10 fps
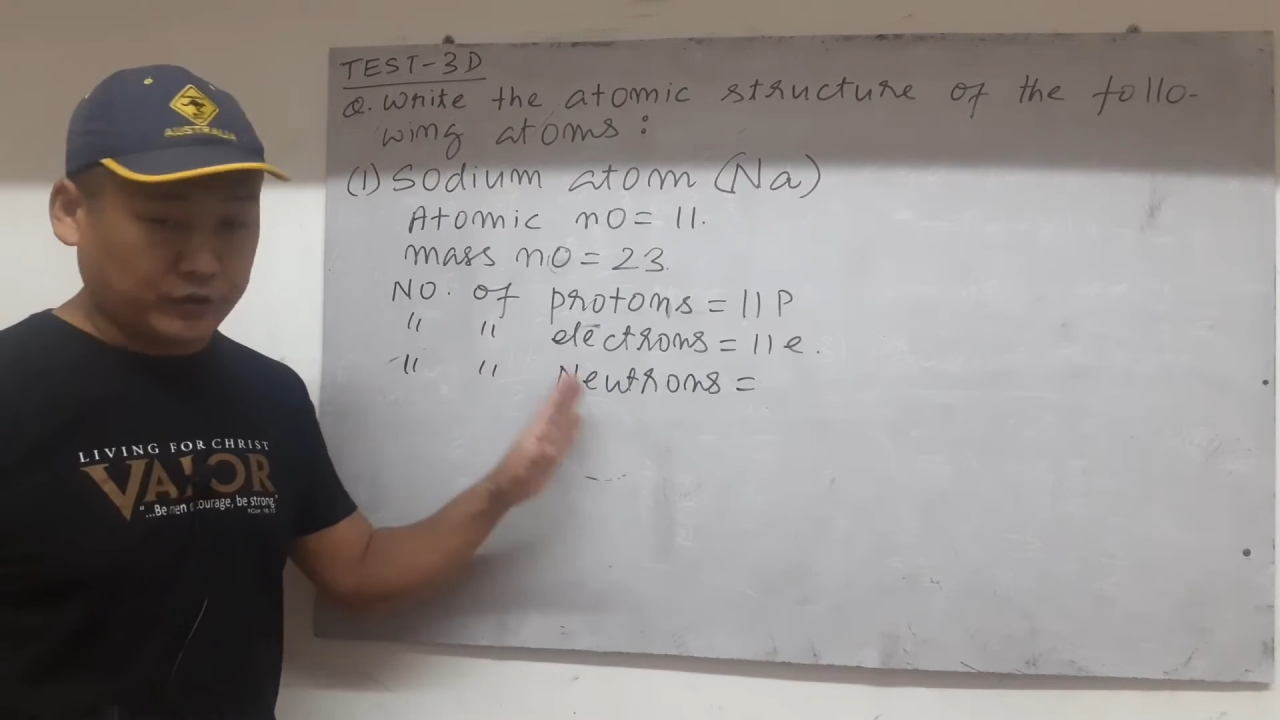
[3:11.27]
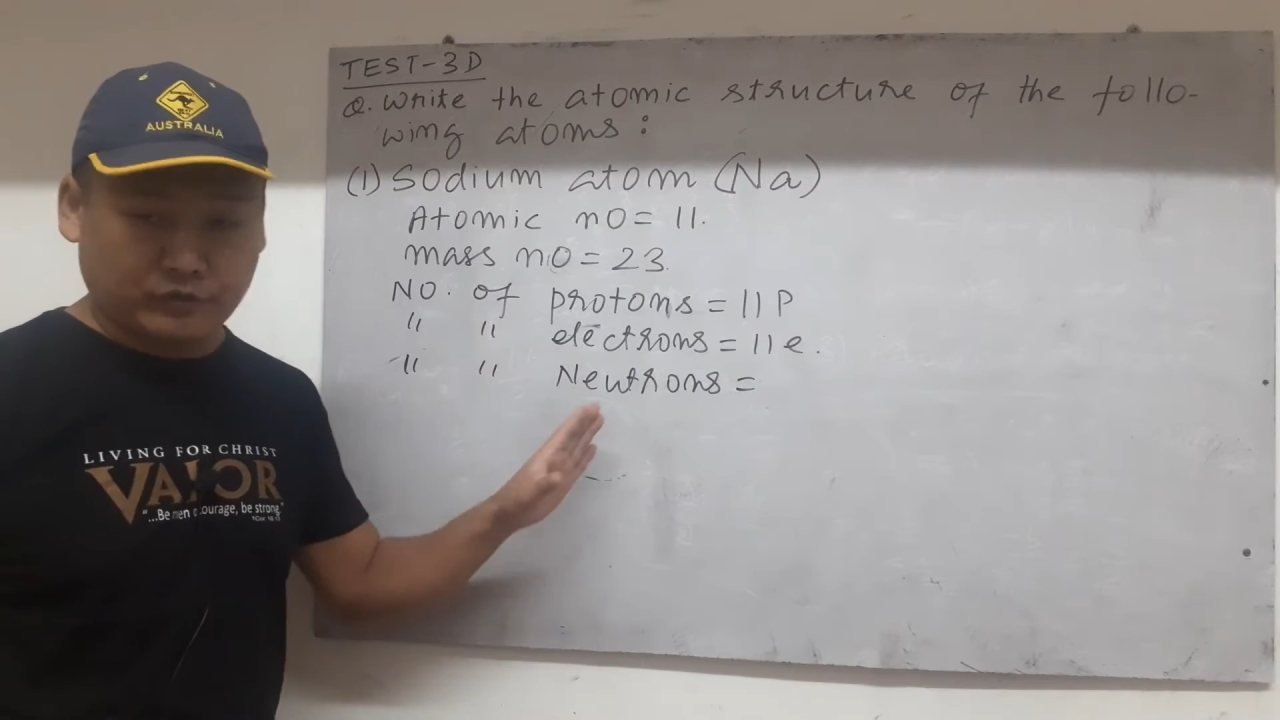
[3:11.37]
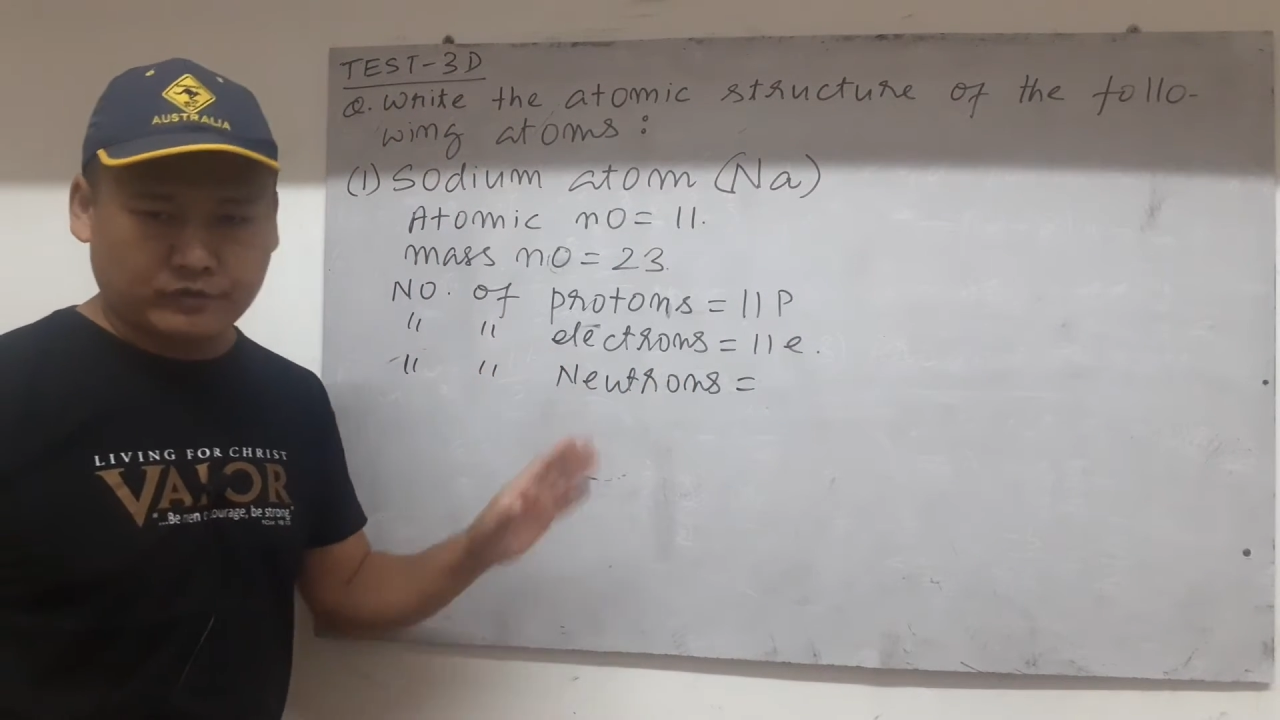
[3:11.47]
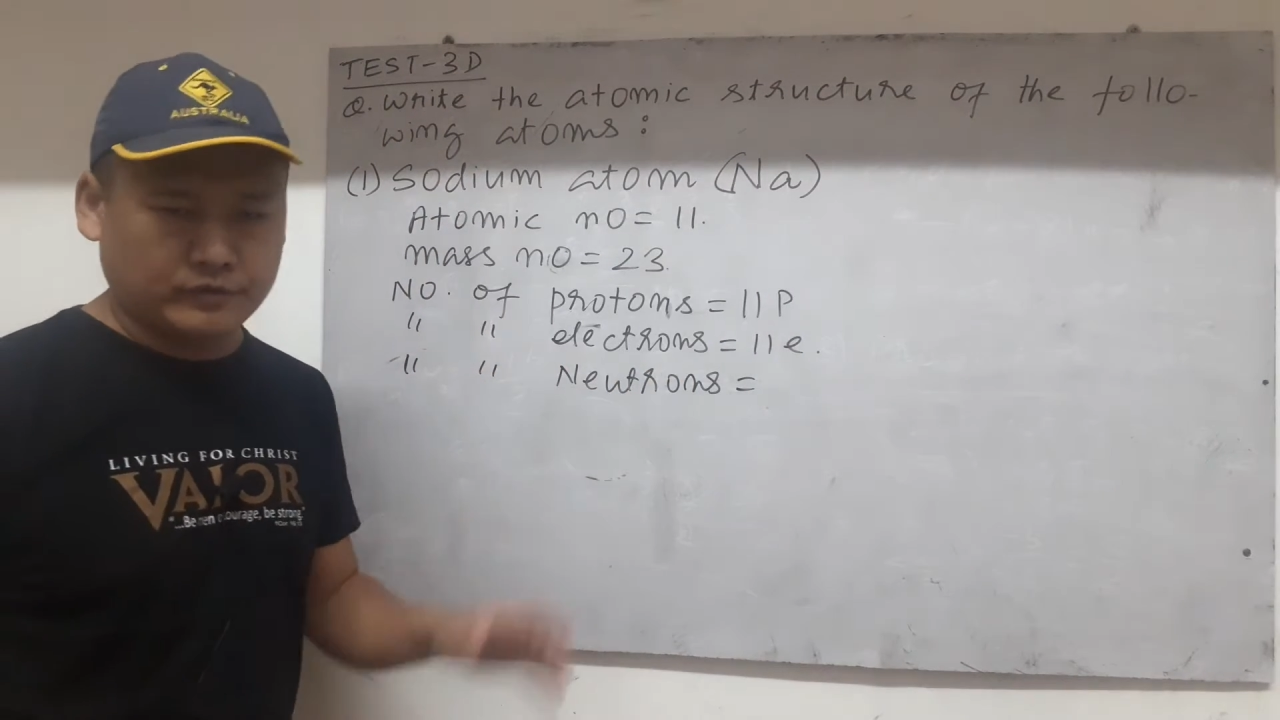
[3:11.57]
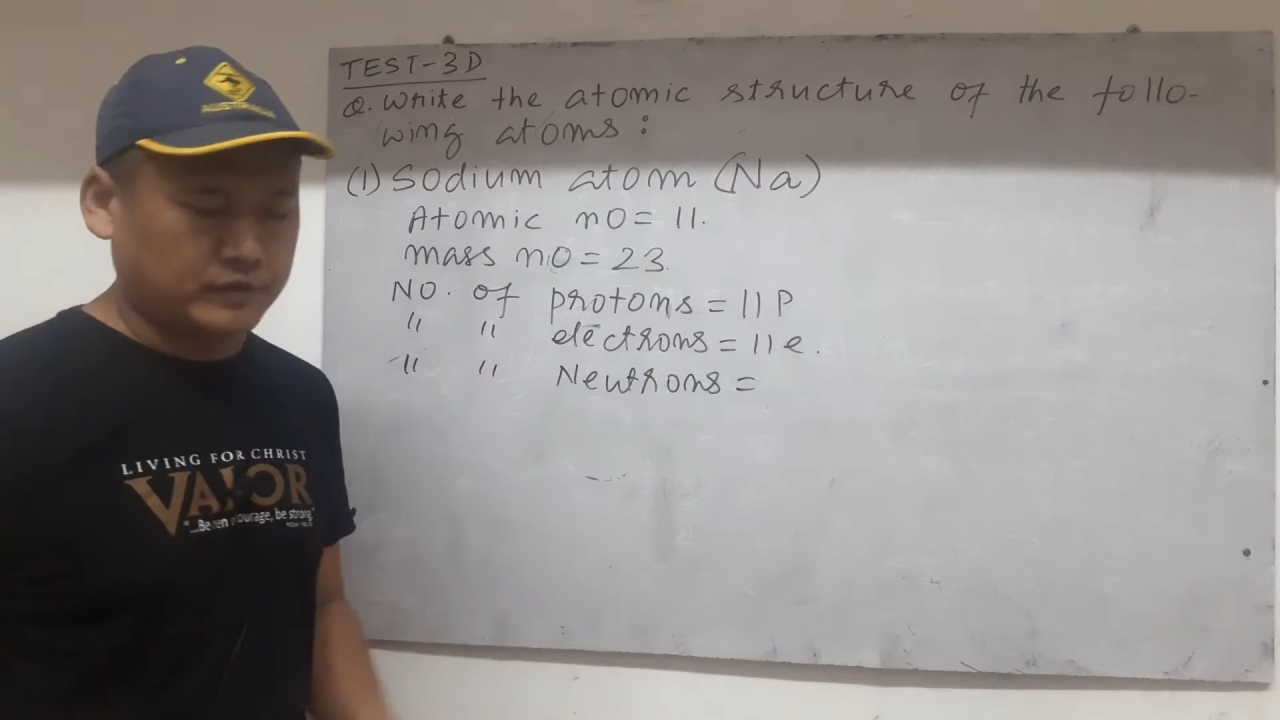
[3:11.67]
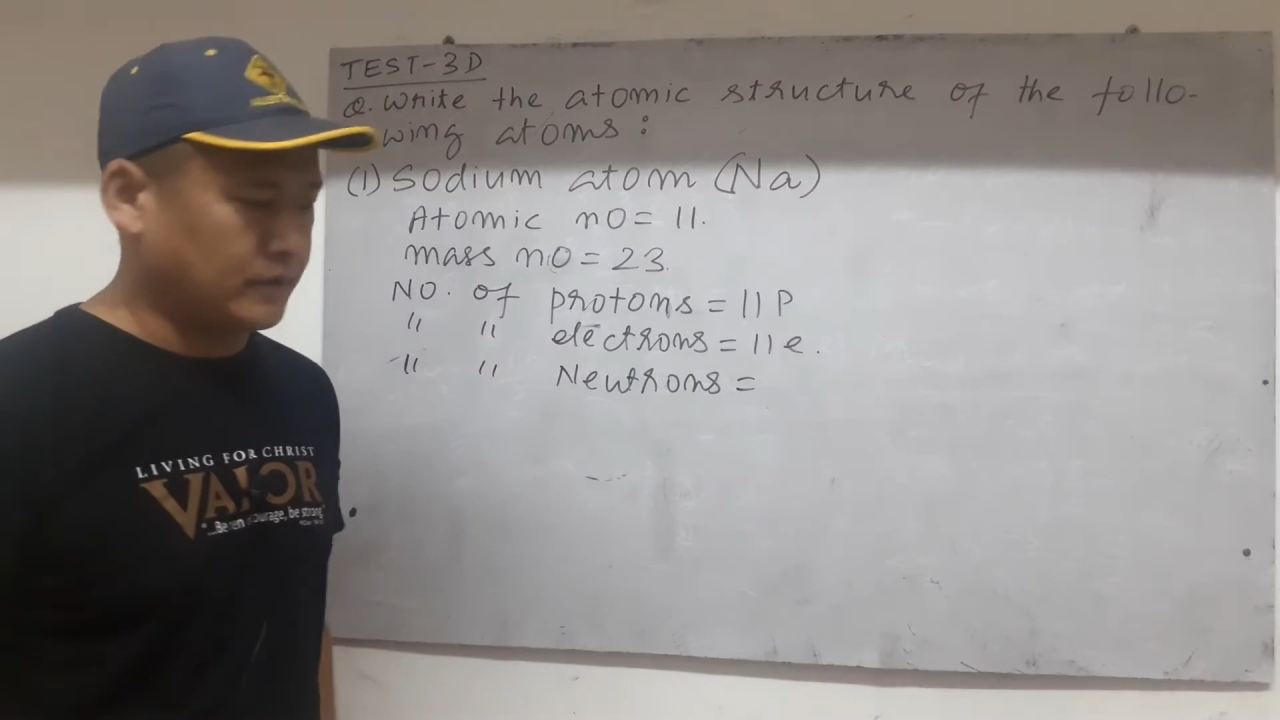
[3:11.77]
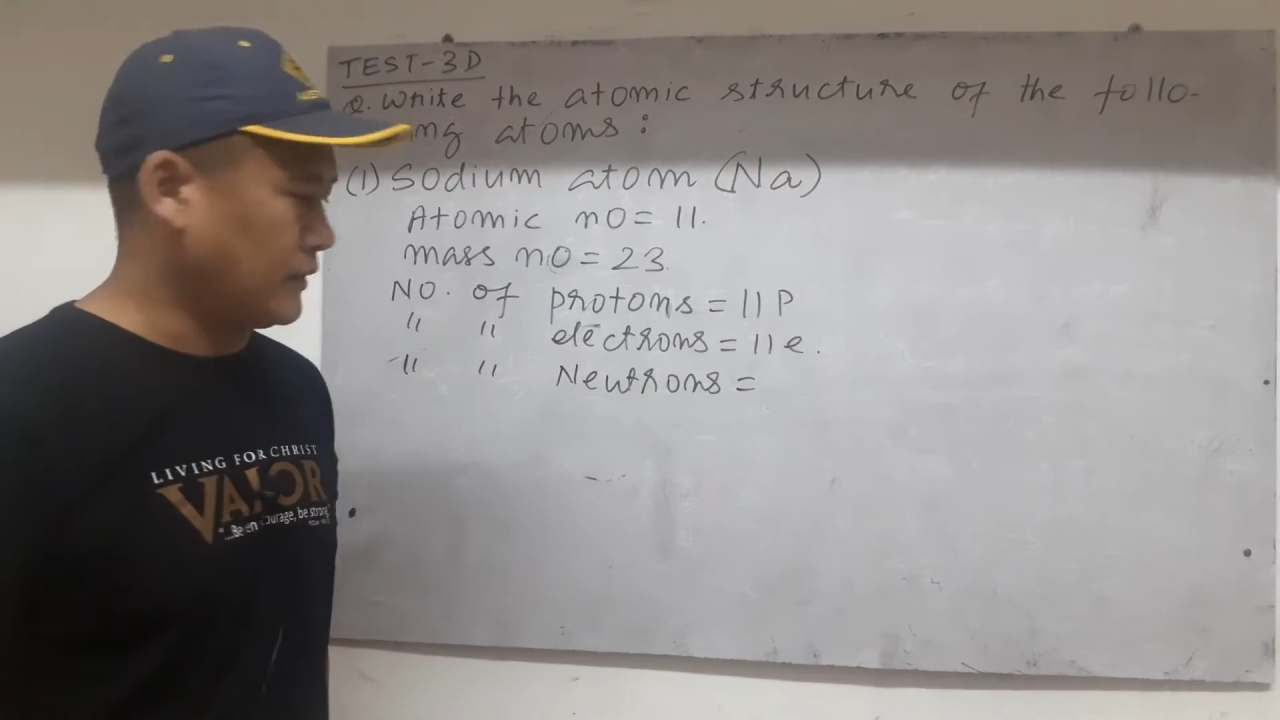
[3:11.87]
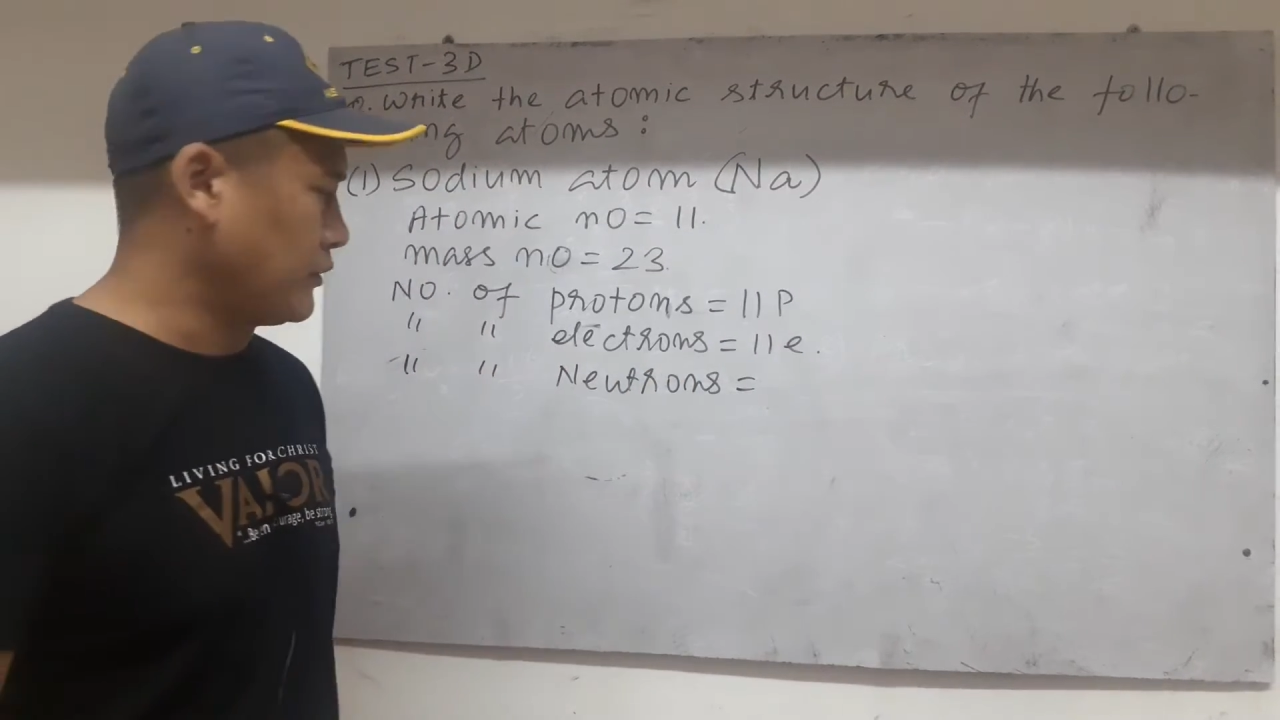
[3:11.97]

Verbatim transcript: neutrons and